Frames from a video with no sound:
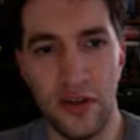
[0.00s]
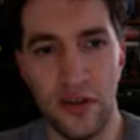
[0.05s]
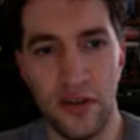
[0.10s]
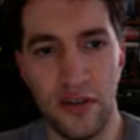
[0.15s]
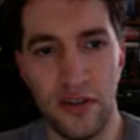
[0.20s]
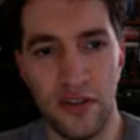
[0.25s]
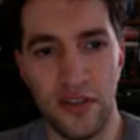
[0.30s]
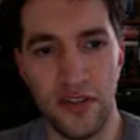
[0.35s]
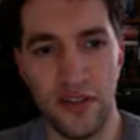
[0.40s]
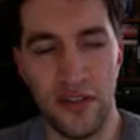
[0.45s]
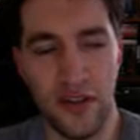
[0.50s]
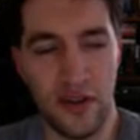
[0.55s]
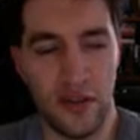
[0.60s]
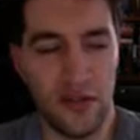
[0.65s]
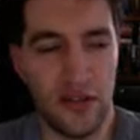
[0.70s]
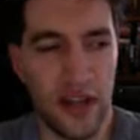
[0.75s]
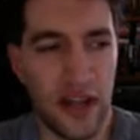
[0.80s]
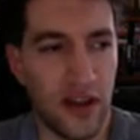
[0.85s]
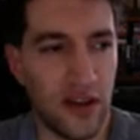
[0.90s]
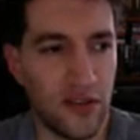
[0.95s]
Because
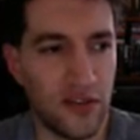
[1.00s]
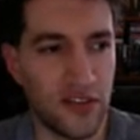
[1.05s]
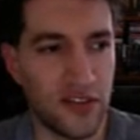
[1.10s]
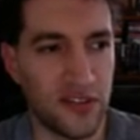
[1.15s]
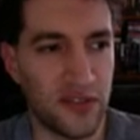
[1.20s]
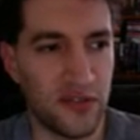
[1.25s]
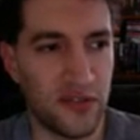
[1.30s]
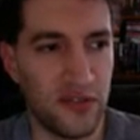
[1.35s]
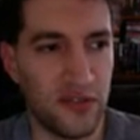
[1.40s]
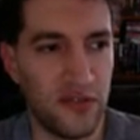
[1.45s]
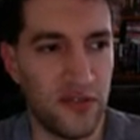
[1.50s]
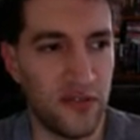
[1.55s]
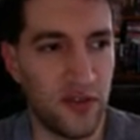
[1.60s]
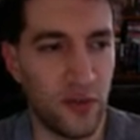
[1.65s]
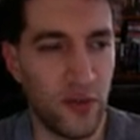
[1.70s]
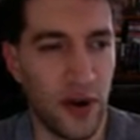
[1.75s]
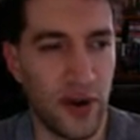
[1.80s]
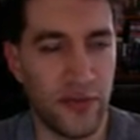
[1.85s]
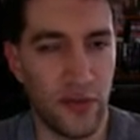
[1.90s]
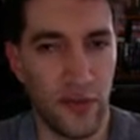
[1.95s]
Gail just, for
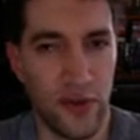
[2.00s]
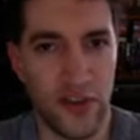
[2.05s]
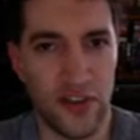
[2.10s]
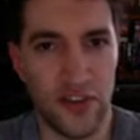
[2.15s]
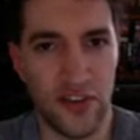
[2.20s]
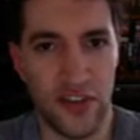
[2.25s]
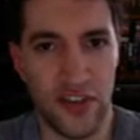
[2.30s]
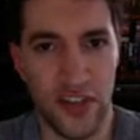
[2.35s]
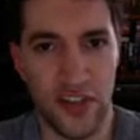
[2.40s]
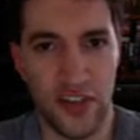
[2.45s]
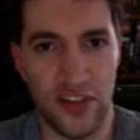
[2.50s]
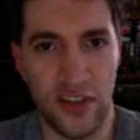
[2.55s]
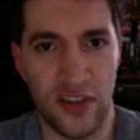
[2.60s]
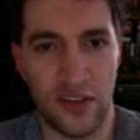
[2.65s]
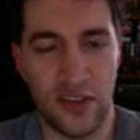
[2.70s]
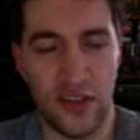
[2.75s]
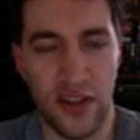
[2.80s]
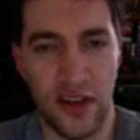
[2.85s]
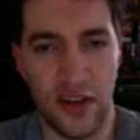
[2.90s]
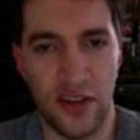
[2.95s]
whatever reason, she just
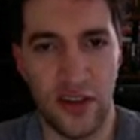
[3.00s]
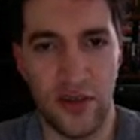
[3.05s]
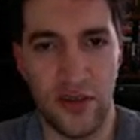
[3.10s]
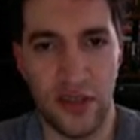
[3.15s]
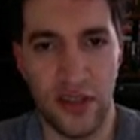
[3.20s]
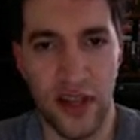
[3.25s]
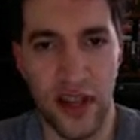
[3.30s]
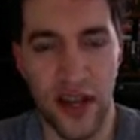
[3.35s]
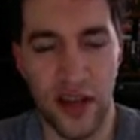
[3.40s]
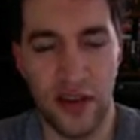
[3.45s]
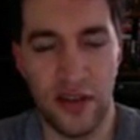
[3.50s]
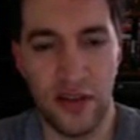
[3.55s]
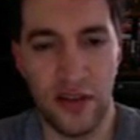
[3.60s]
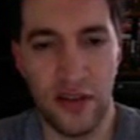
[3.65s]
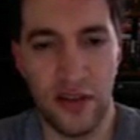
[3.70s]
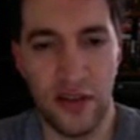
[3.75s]
doesn't like doing that.